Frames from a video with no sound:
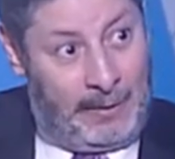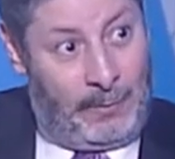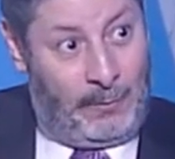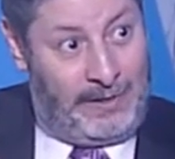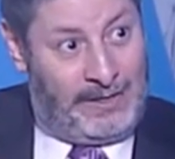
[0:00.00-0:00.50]

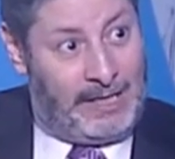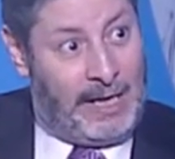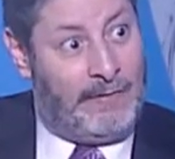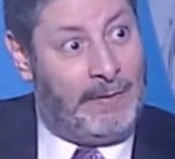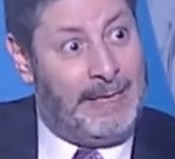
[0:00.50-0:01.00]
with the
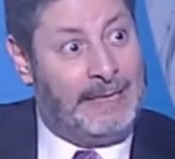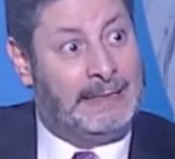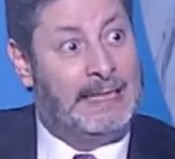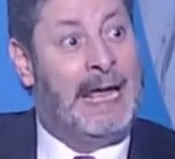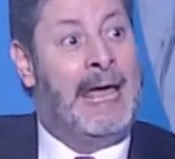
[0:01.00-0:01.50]

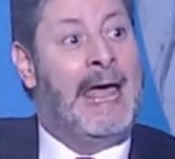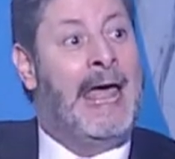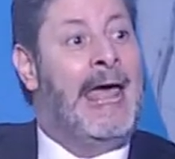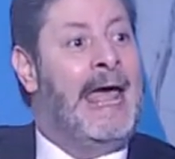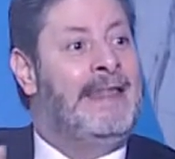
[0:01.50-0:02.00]
government,
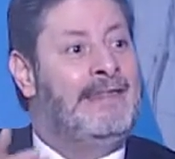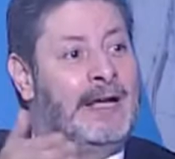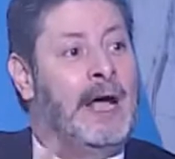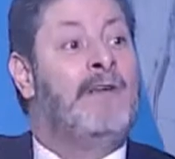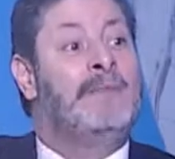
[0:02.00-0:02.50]
and the
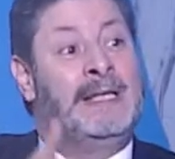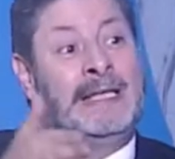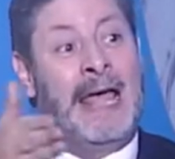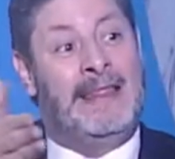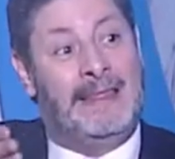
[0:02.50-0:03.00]
government
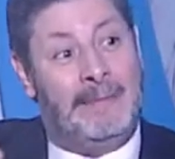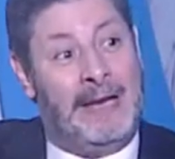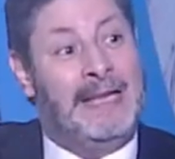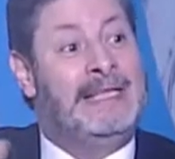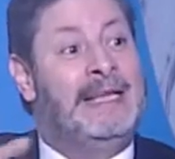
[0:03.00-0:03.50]
and the
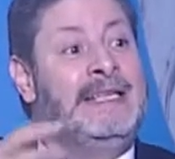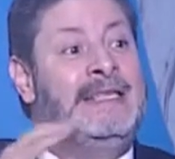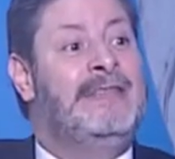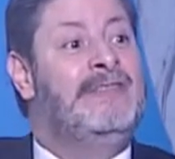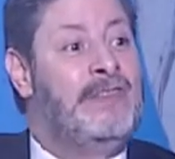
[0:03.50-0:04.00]
military
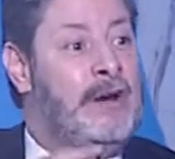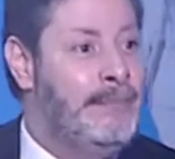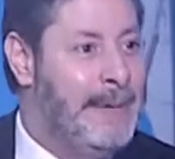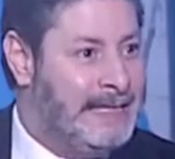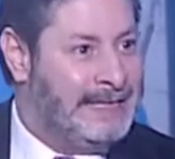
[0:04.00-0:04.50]
did their
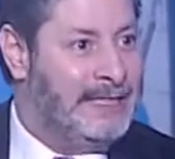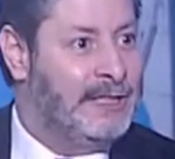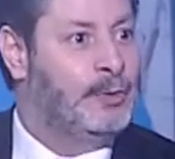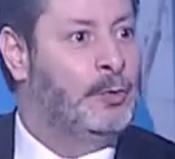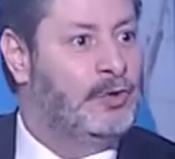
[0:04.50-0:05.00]
best
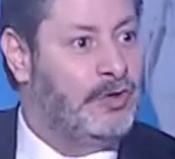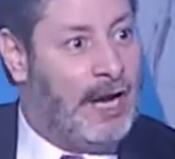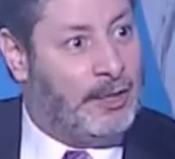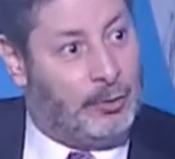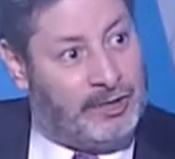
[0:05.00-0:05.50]
to
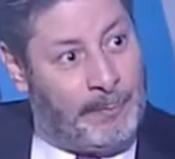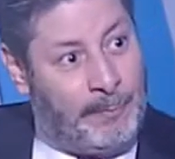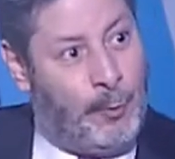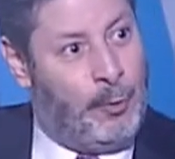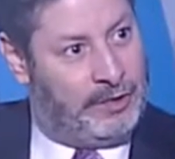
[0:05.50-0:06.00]
try to
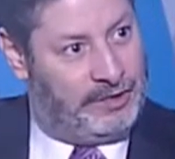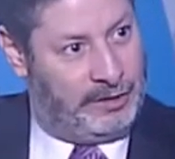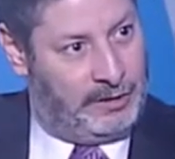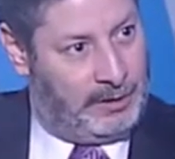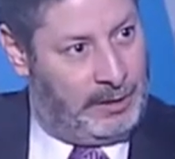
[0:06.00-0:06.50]
support
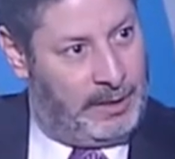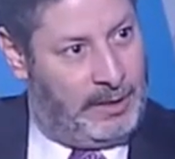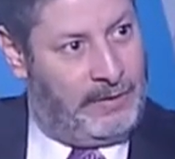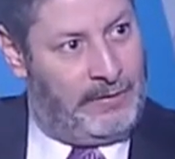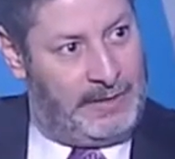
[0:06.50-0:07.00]

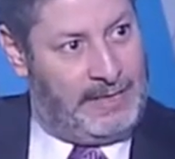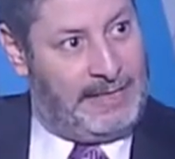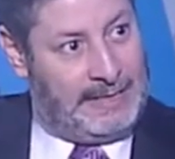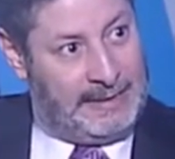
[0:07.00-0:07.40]
the